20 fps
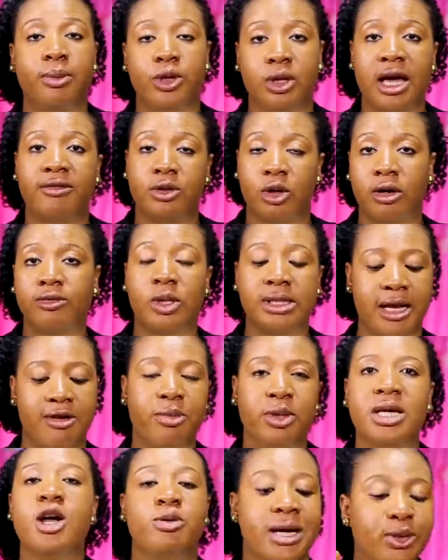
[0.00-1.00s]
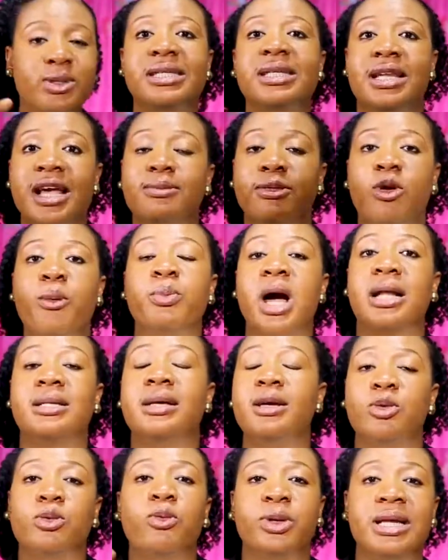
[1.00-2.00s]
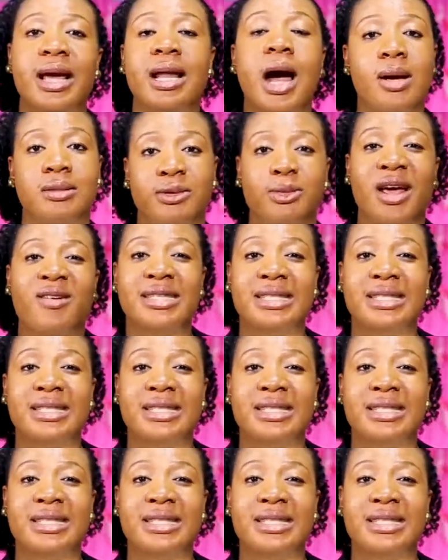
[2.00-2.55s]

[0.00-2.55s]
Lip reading: Okay, so we are even,